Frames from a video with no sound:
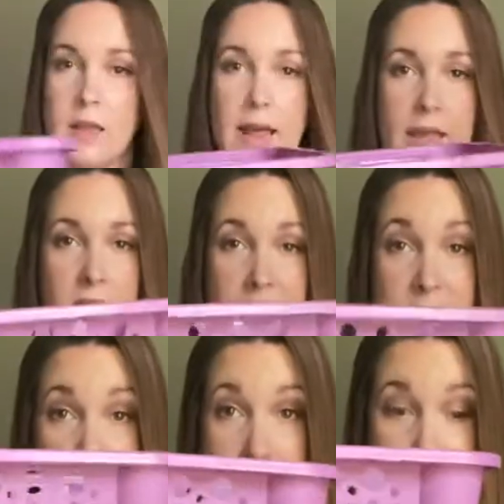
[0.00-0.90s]
Like
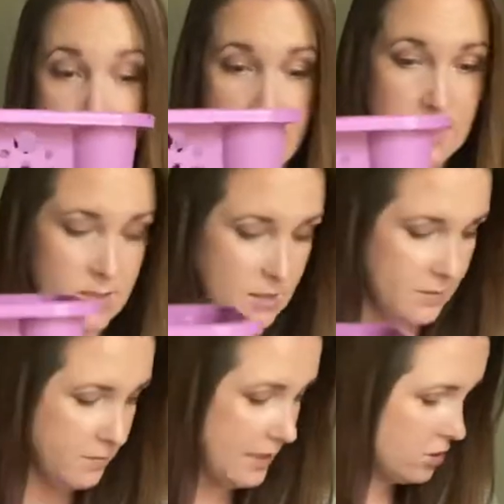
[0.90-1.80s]
these baskets,
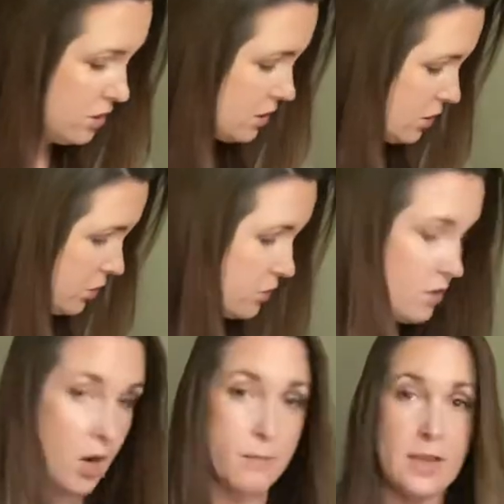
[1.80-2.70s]
let's just use
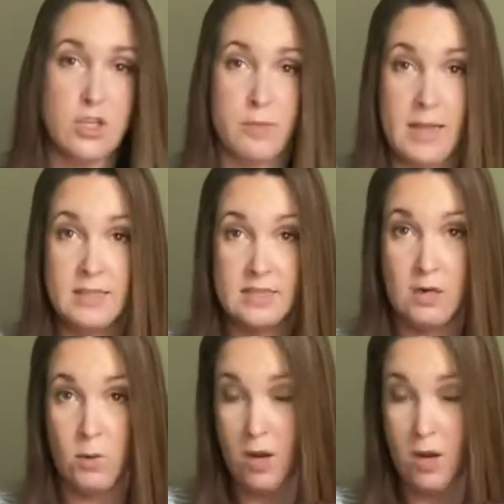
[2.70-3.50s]
our measurements that we